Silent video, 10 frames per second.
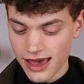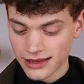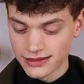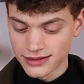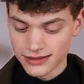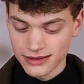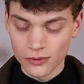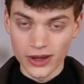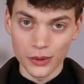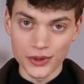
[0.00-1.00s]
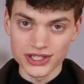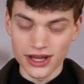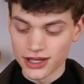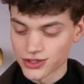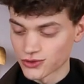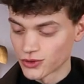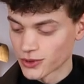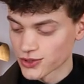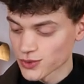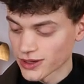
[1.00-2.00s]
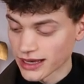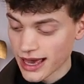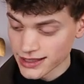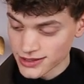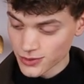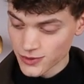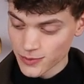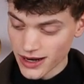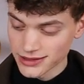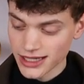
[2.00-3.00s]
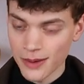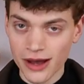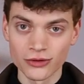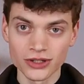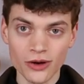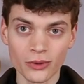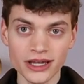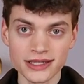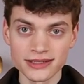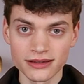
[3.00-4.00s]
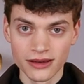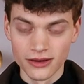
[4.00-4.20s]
at when I was in high school because when I had some spare time I would always